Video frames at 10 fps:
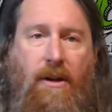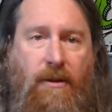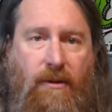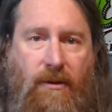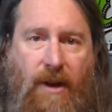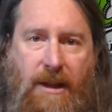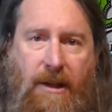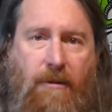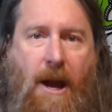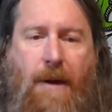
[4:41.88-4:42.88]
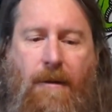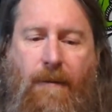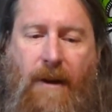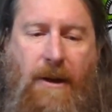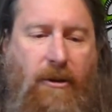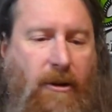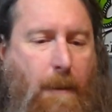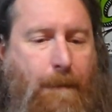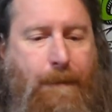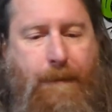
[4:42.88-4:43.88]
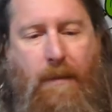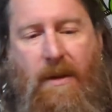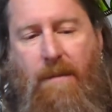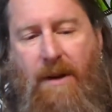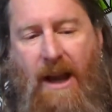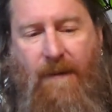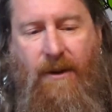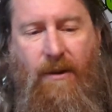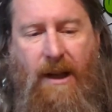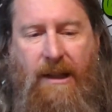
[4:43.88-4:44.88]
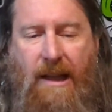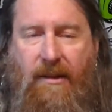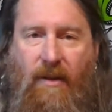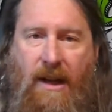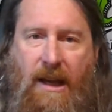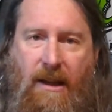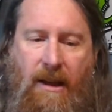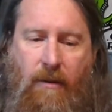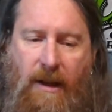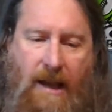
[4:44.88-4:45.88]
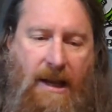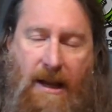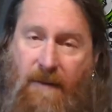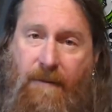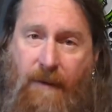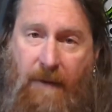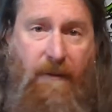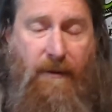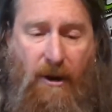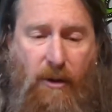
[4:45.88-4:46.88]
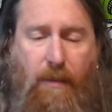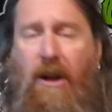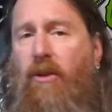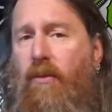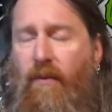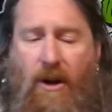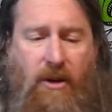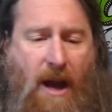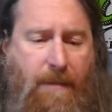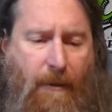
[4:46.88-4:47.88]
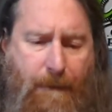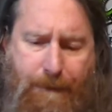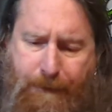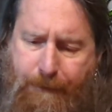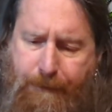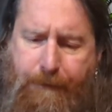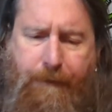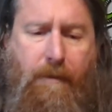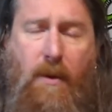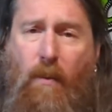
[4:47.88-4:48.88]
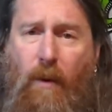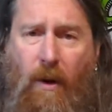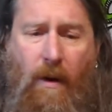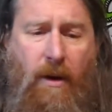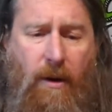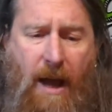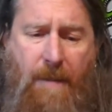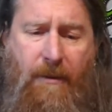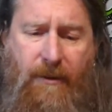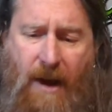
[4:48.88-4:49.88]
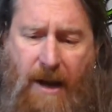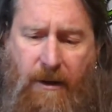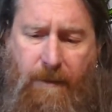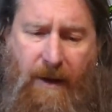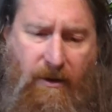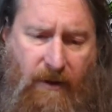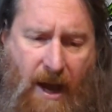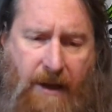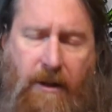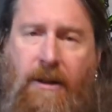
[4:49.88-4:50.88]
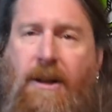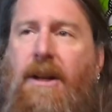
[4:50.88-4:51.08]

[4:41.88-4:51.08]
Slightly dry on the finish, but after you get that hit of like fresh peach, fresh apple. Real good apple cider, peach cider.